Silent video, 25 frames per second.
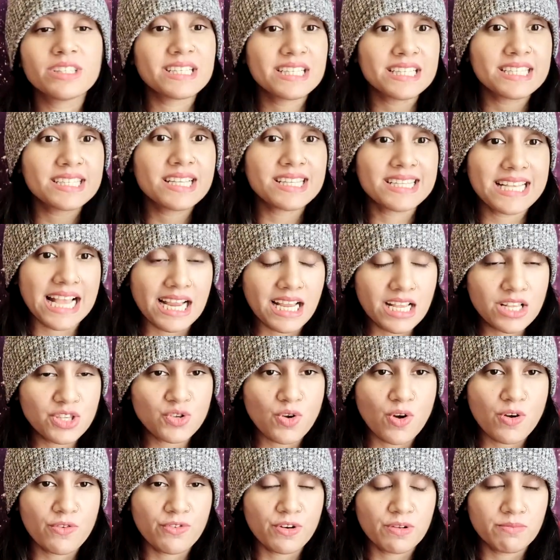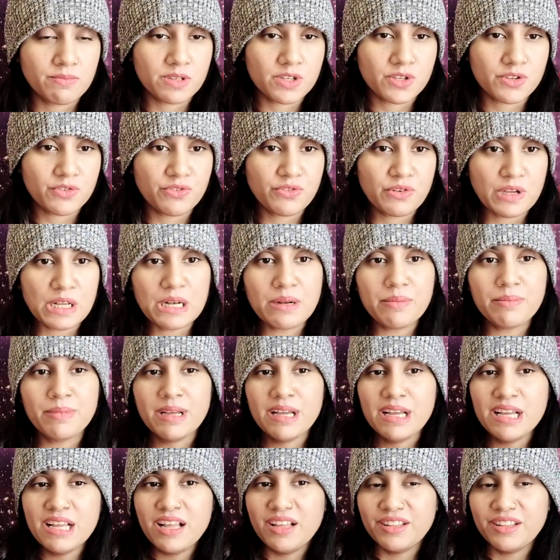This is the second song from this film.